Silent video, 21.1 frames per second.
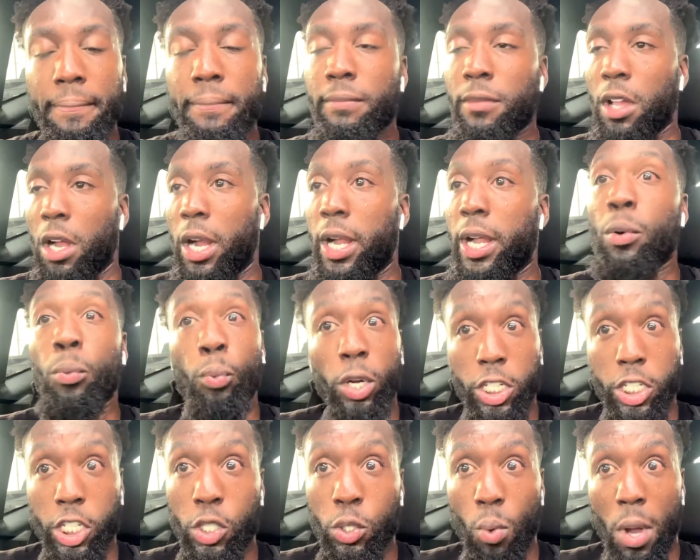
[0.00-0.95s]
All right,
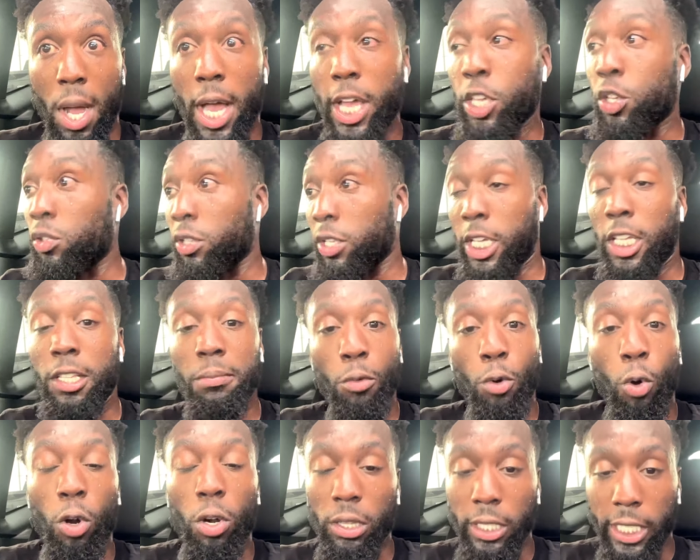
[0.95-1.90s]
which is why you need
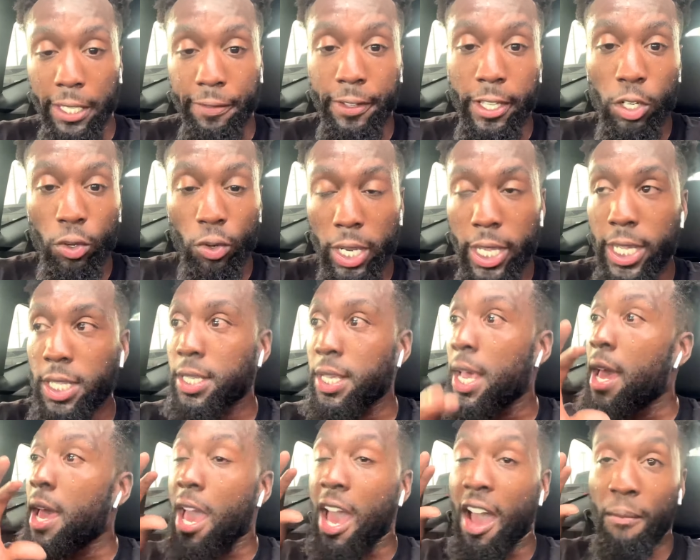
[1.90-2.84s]
more leafy greens,
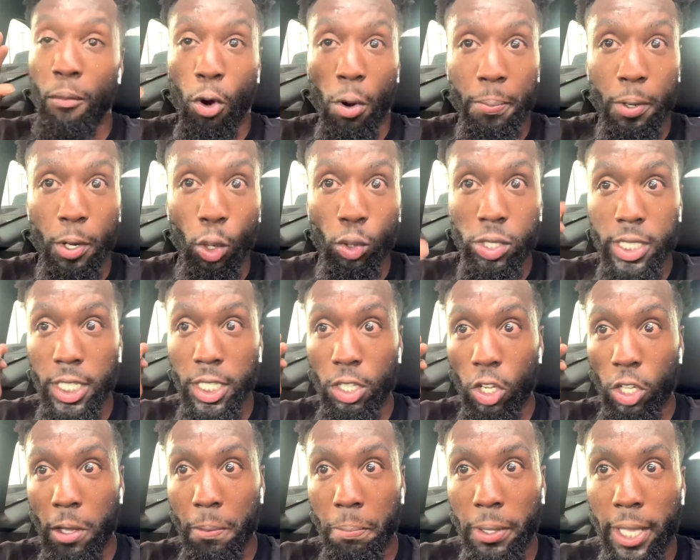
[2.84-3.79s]
have more protein
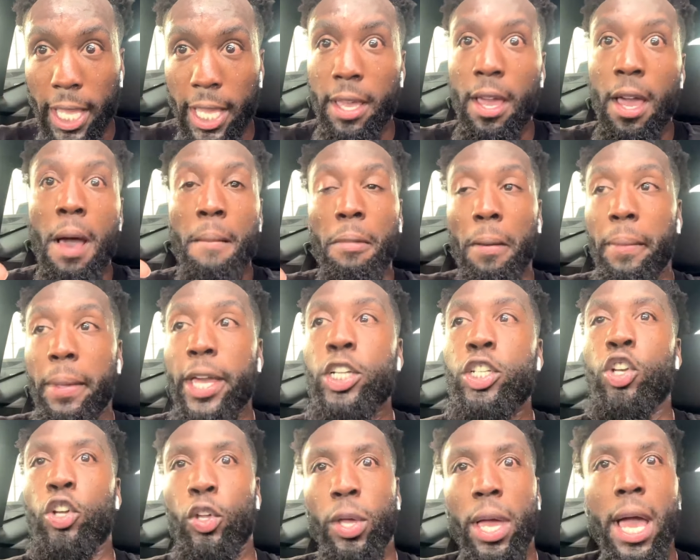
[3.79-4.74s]
on your plate, but make
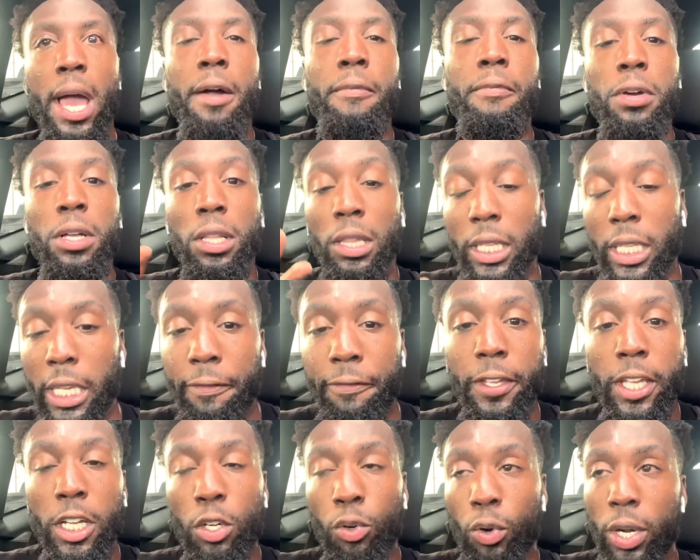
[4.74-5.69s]
sure you have
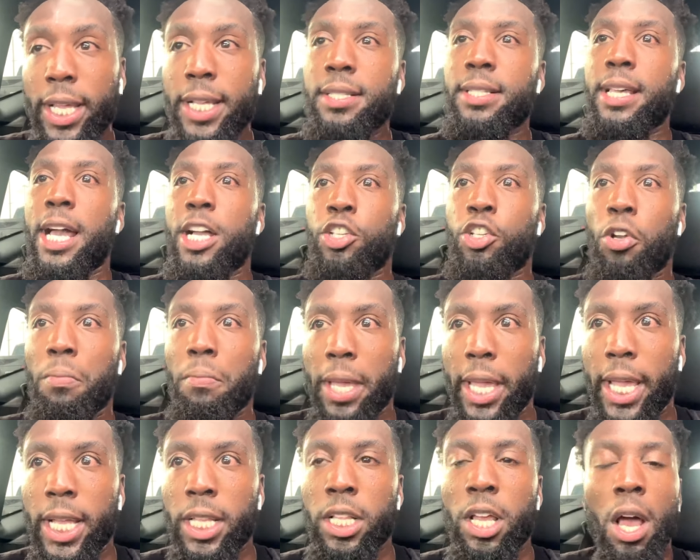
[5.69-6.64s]
leafy greens as your
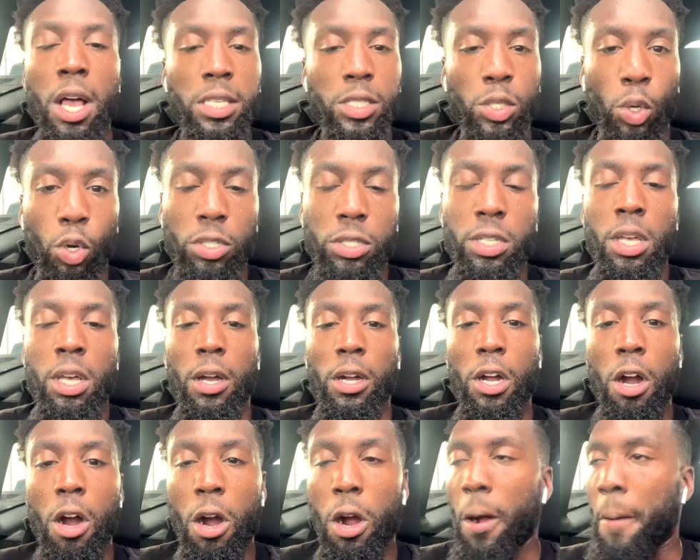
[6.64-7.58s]
main source of
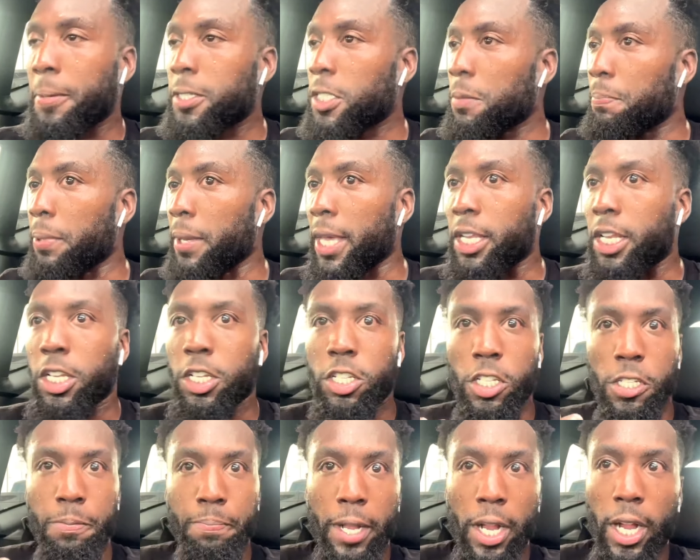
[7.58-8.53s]
carbs, spinach,
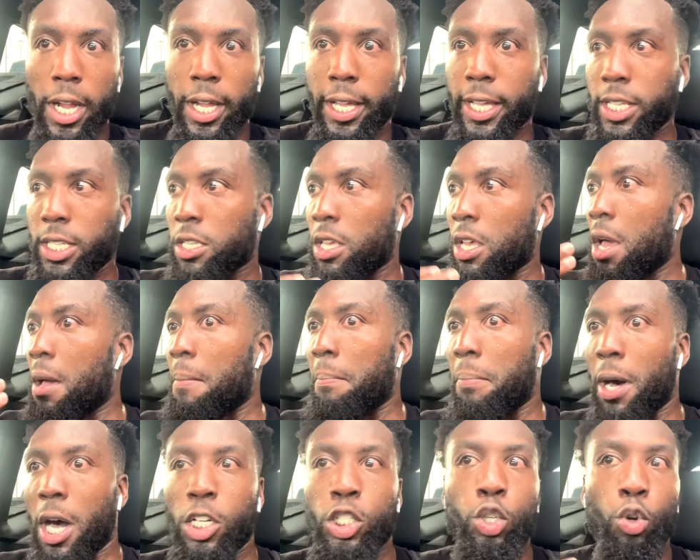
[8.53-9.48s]
asparagus,
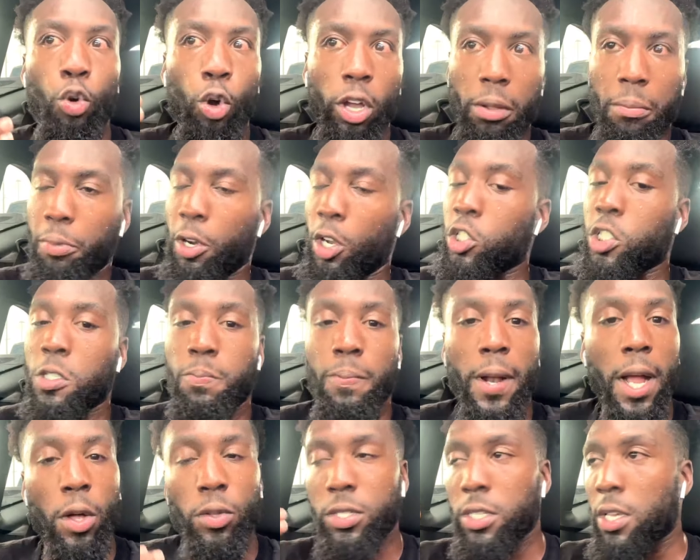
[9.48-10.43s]
bok choy, Brussels
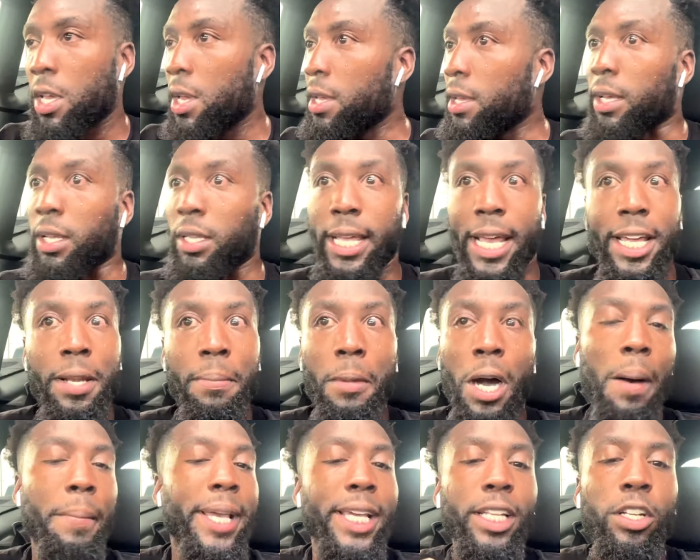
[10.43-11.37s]
sprouts,
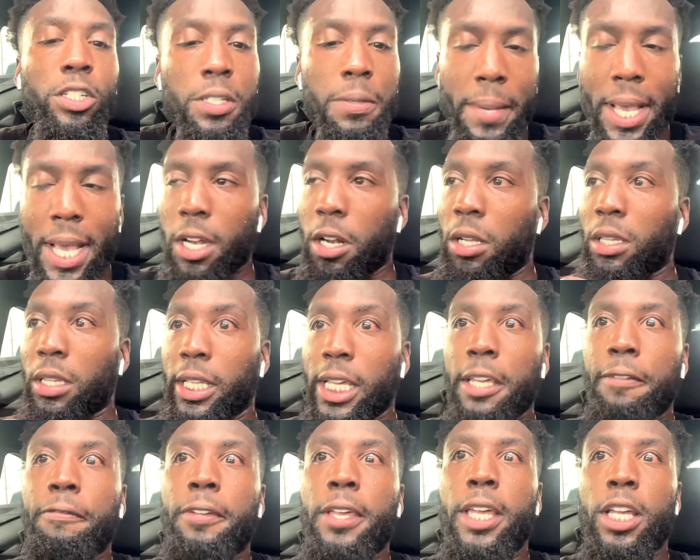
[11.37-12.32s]
edamame, it doesn't matter.
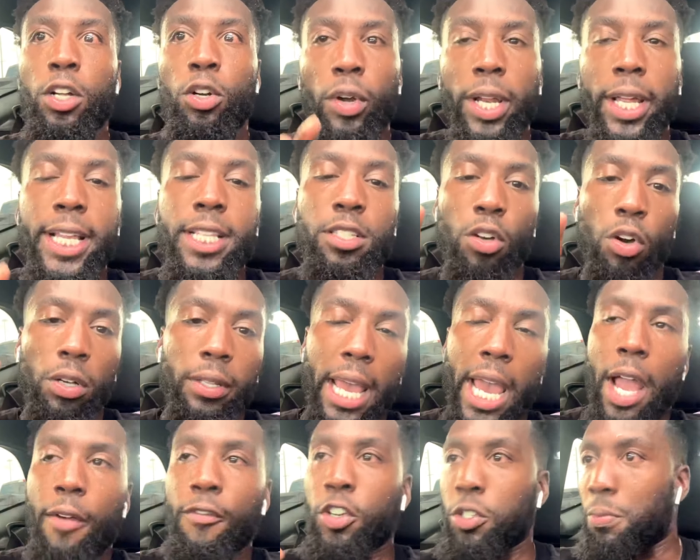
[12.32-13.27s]
Leafy greens on
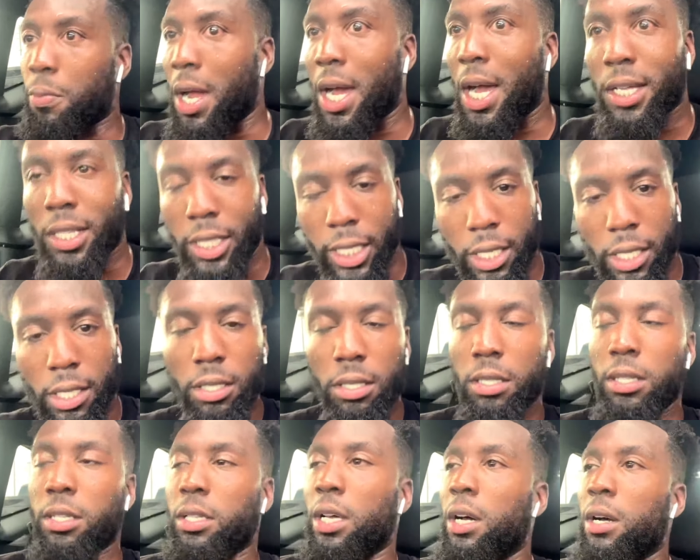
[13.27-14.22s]
average, broccoli,
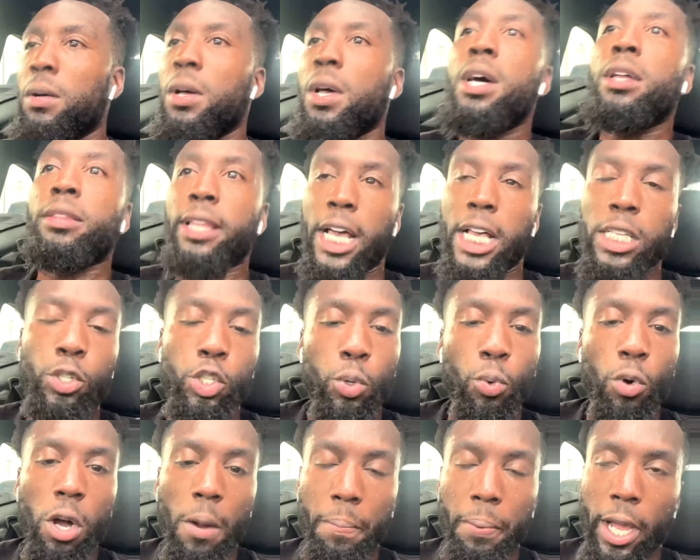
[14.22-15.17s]
You know, that's what you
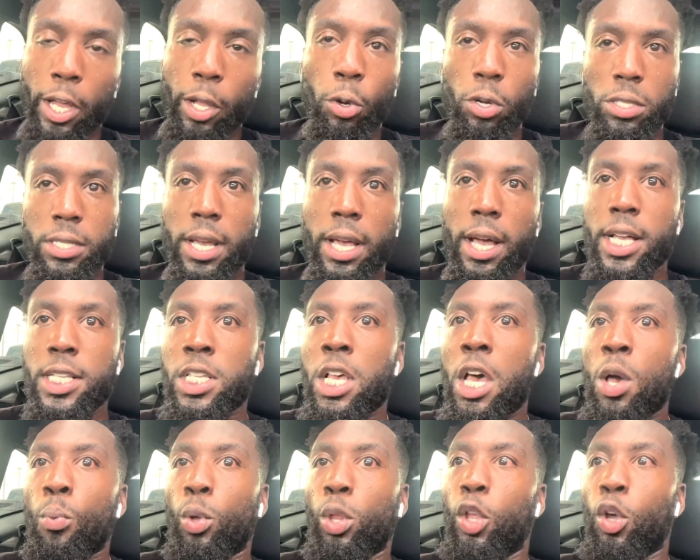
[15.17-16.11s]
want to prioritize
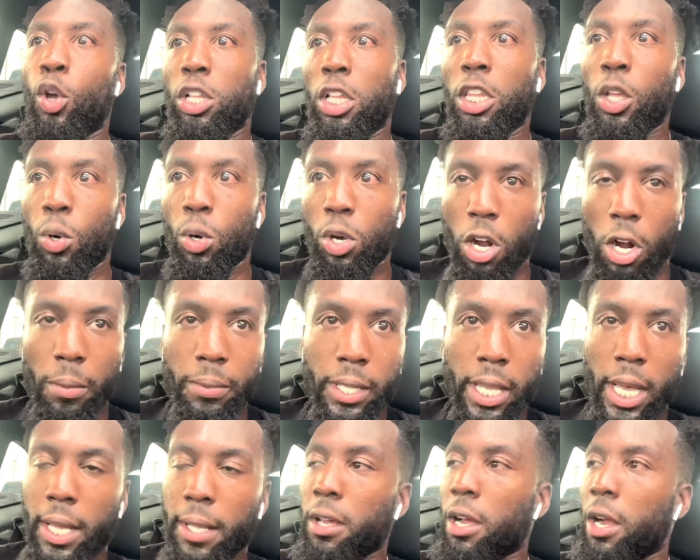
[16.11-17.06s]
when you're on a low carb
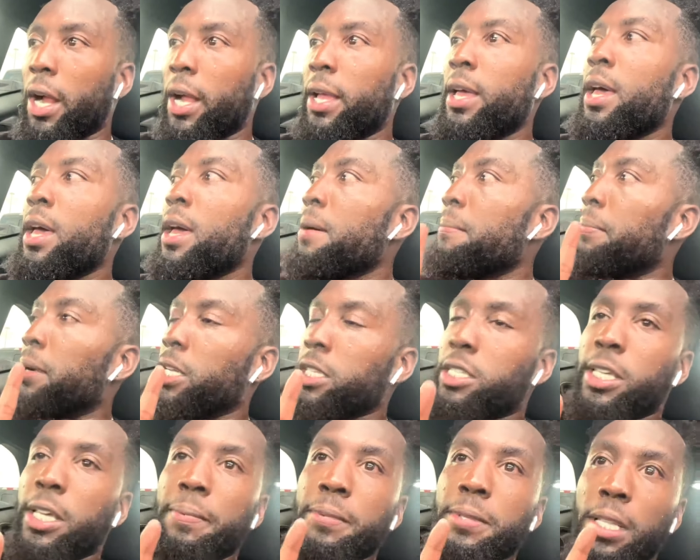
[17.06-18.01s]
diet. All right. But
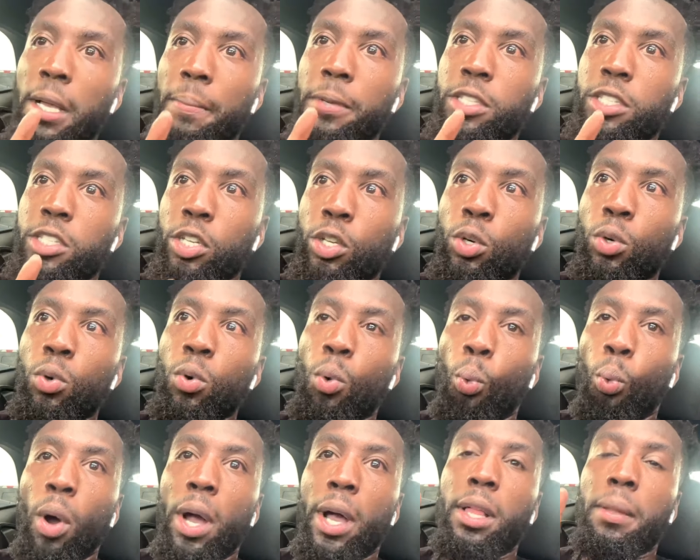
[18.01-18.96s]
tip number two,
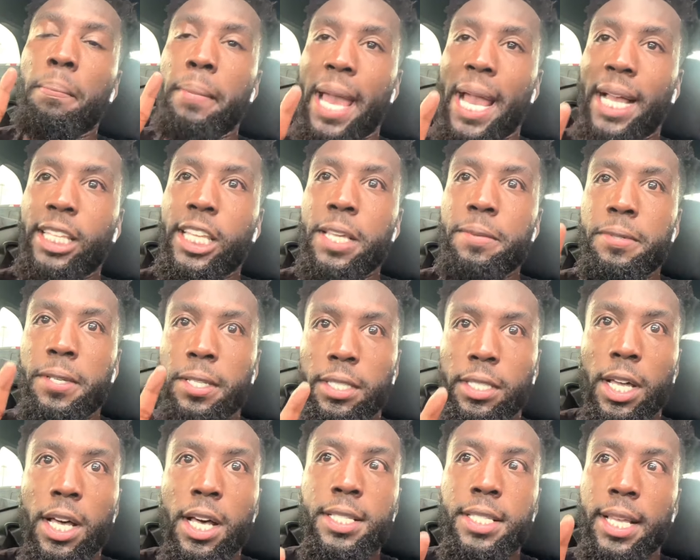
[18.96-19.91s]
what magnesium
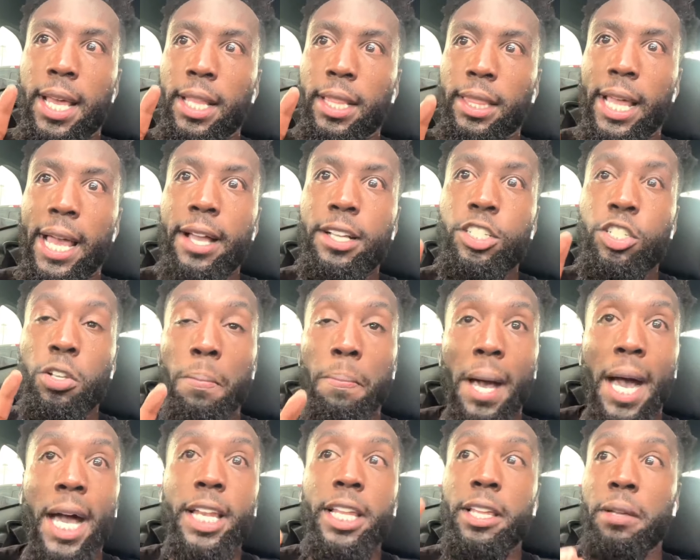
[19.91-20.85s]
does, it lets your
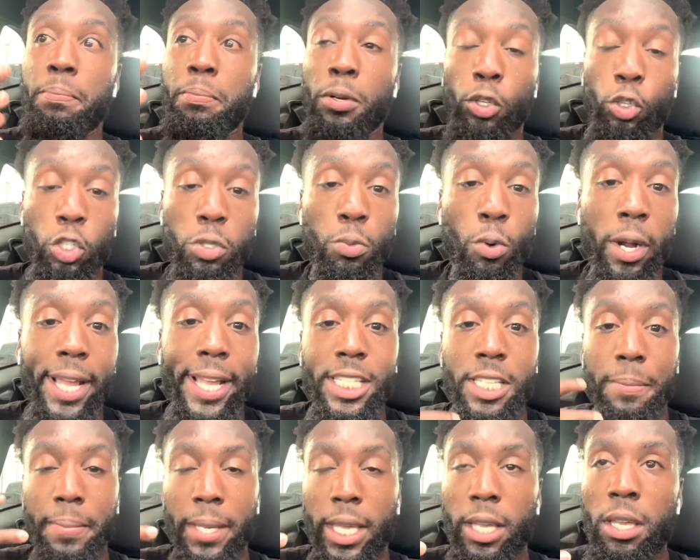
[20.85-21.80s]
body produce more
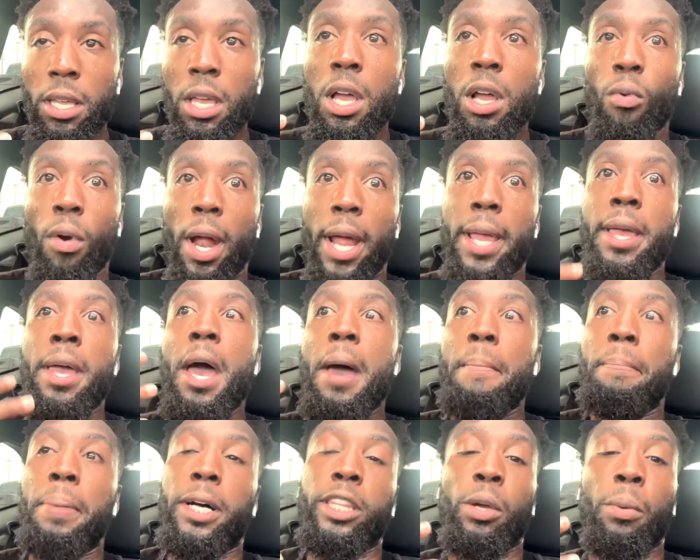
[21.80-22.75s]
ATP, right?
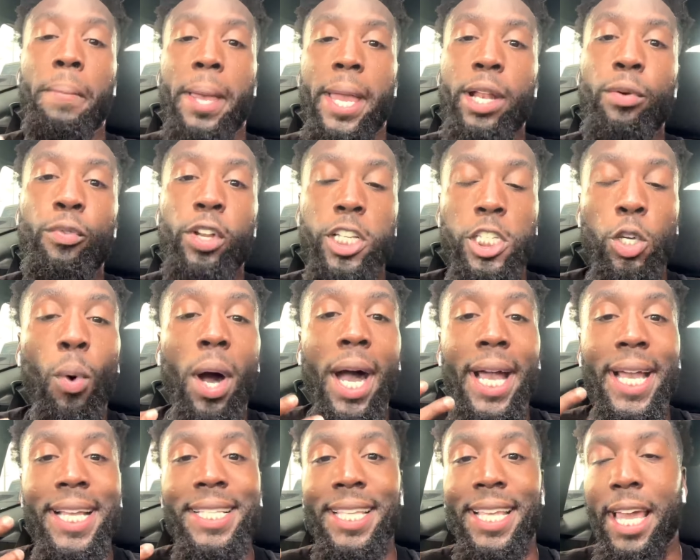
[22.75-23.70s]
But the main reason
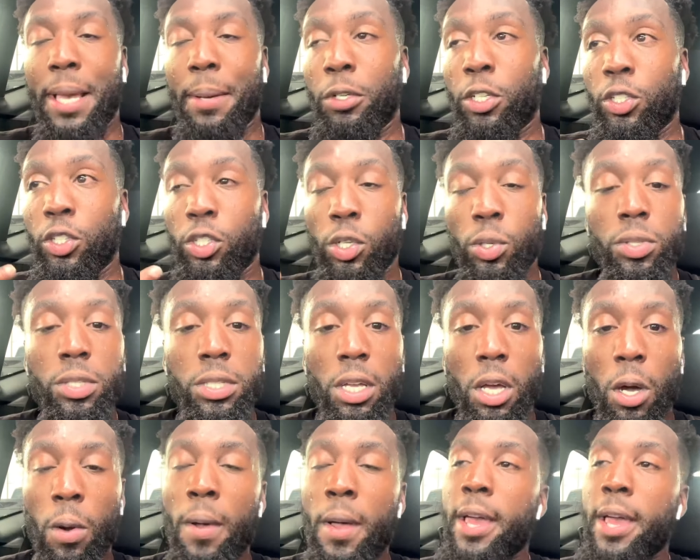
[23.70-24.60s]
why it's able to do so